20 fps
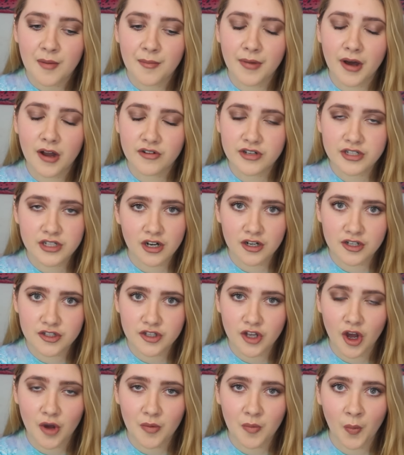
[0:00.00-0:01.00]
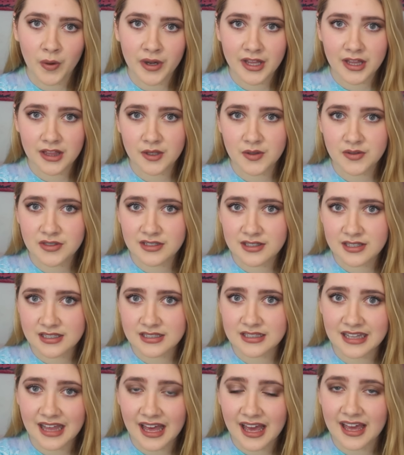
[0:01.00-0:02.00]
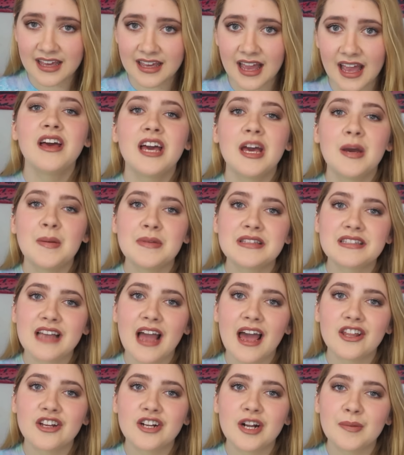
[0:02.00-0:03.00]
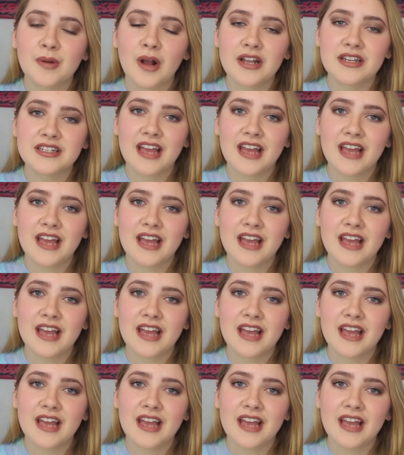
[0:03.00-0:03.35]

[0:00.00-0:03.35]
but returns home when he loses his leg. Him and Skylar are brought